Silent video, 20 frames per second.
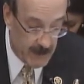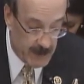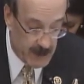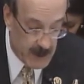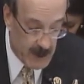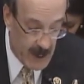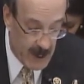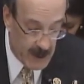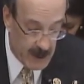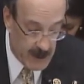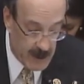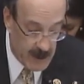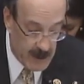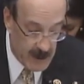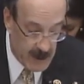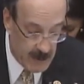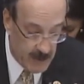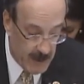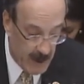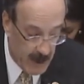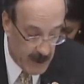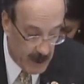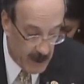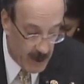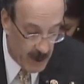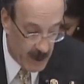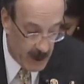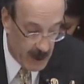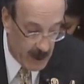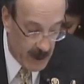of sanctions is, by
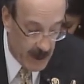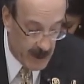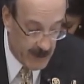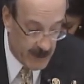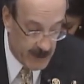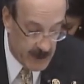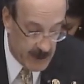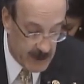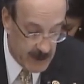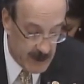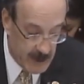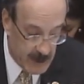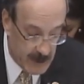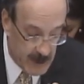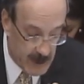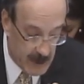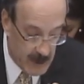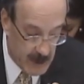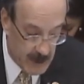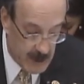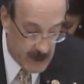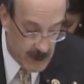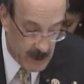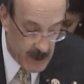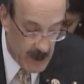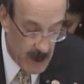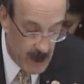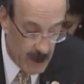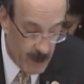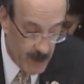law, Congress's
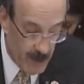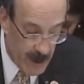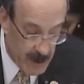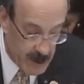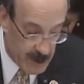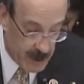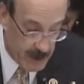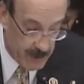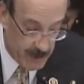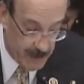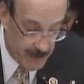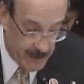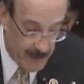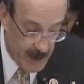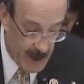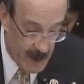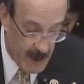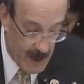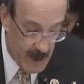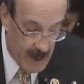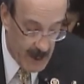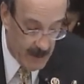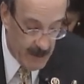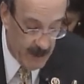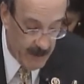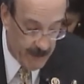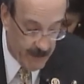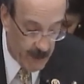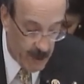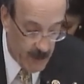discretion. And
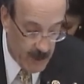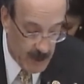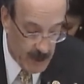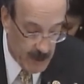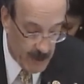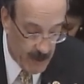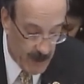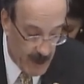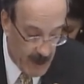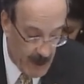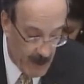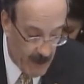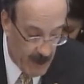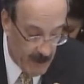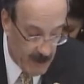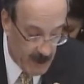before we do that, we